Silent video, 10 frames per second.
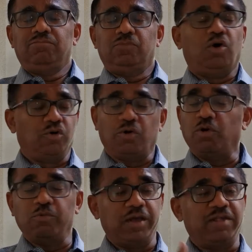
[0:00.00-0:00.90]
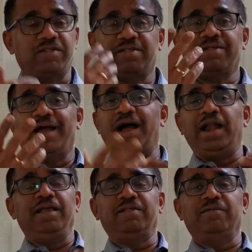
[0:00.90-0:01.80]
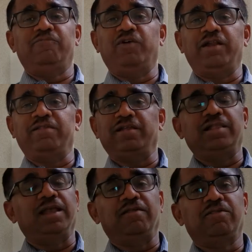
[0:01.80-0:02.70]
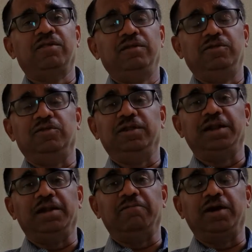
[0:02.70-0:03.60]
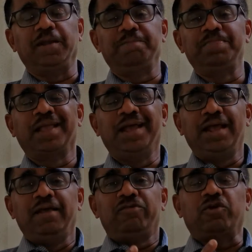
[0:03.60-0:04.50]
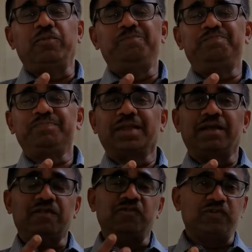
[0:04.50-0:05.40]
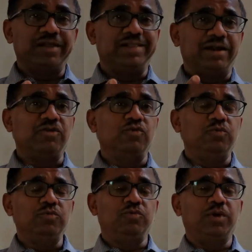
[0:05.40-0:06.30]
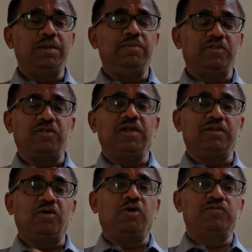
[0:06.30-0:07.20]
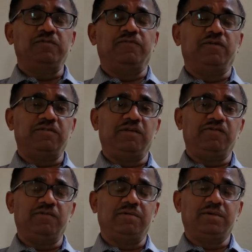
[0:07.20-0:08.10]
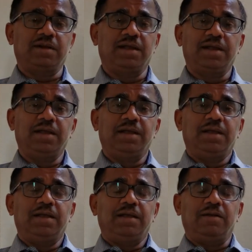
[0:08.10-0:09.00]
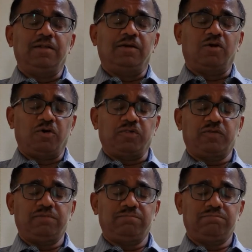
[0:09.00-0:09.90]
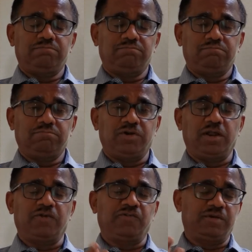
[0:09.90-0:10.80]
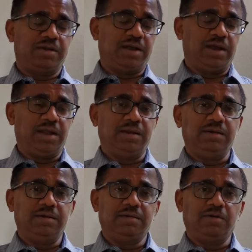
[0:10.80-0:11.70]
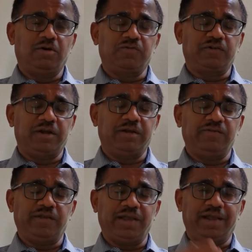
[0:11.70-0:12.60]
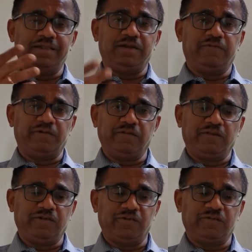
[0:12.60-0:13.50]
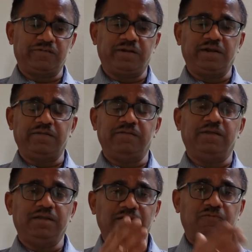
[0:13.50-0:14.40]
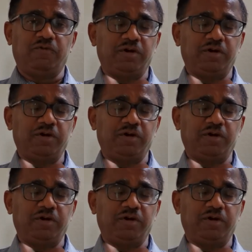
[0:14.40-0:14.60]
or always adding some fancy things to the delivery. So essentially, there are two elements there: the cost differentiation, the cost reduction and cost strategy, and the differentiation strategy for